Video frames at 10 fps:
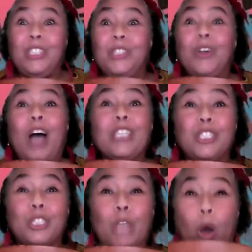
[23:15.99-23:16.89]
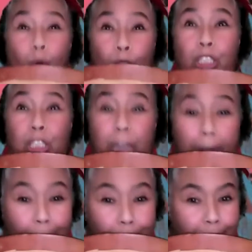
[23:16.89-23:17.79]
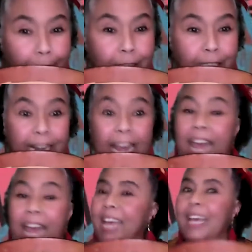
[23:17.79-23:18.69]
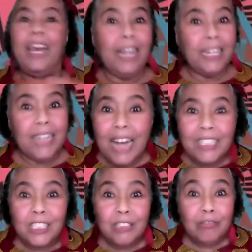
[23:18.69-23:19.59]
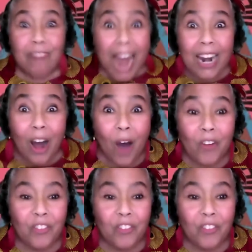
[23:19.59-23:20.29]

You are so generous. And Anansi ran off.